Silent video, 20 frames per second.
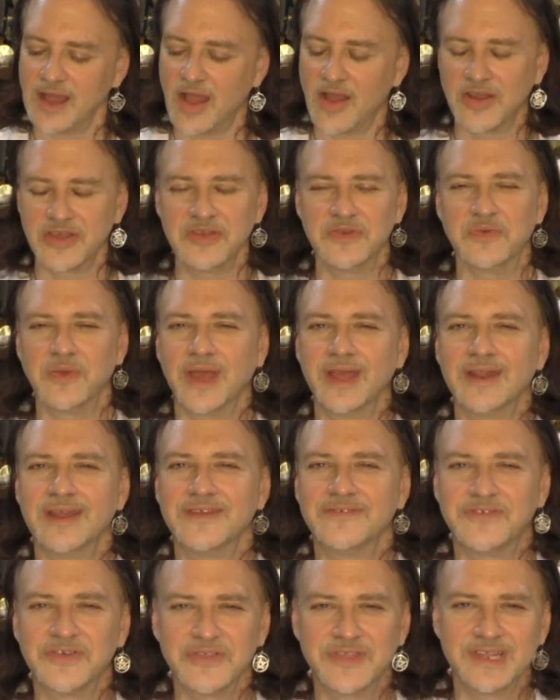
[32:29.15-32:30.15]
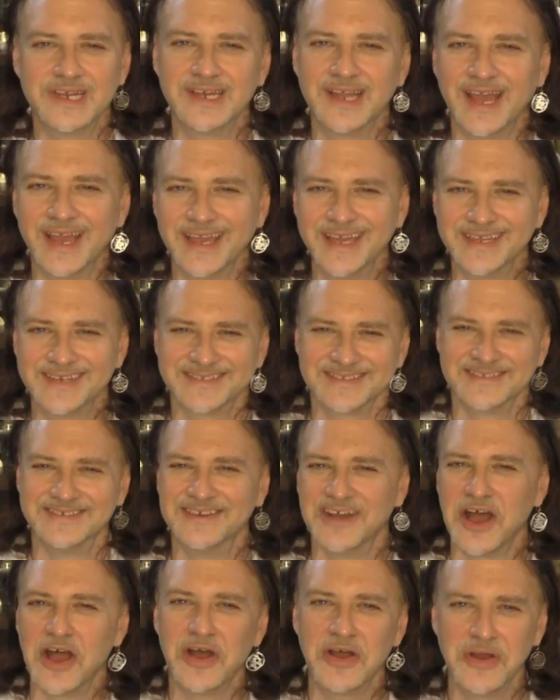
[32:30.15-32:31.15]
Are you waiting for the knight?
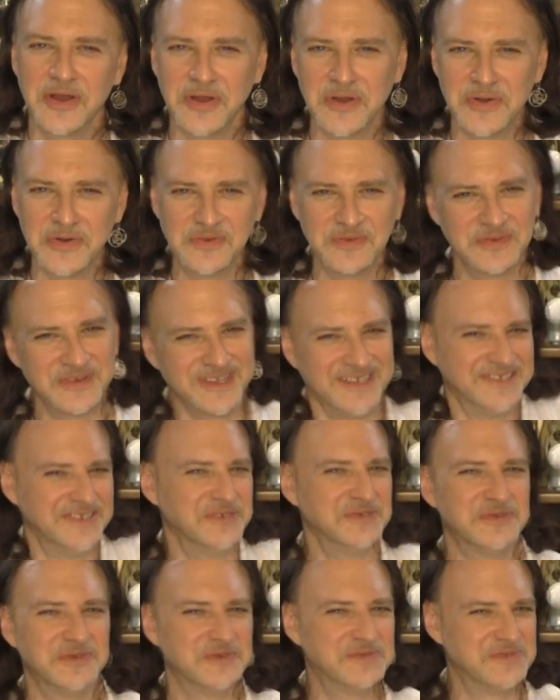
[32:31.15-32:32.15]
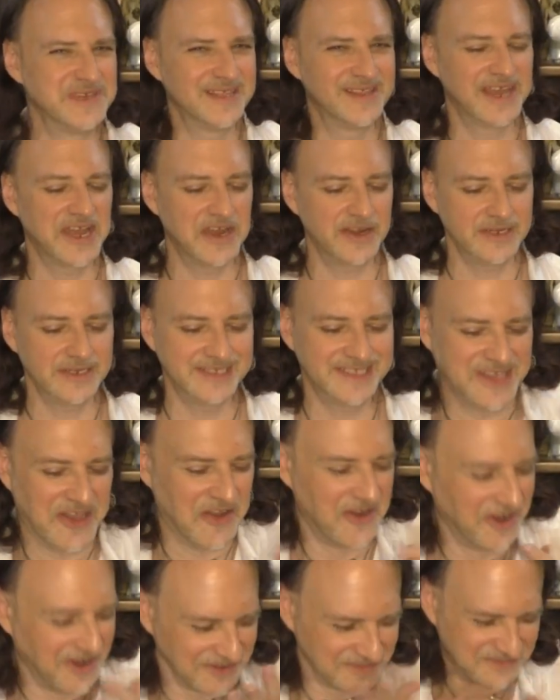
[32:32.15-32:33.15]
Oh, you will be there in his
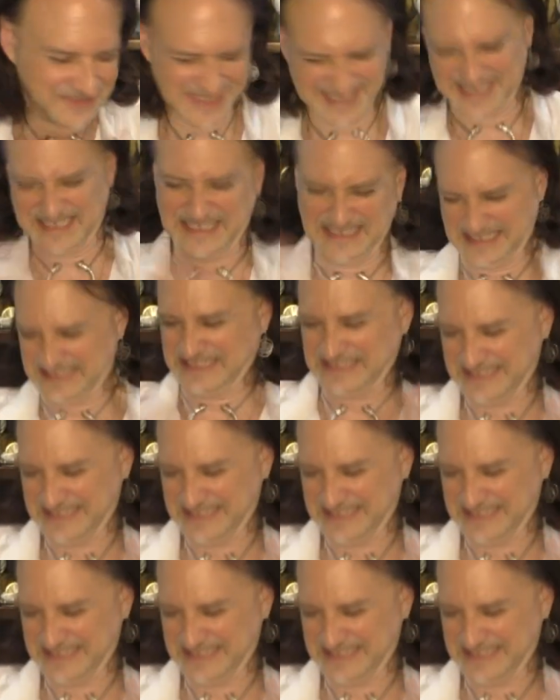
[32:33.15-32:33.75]
arms.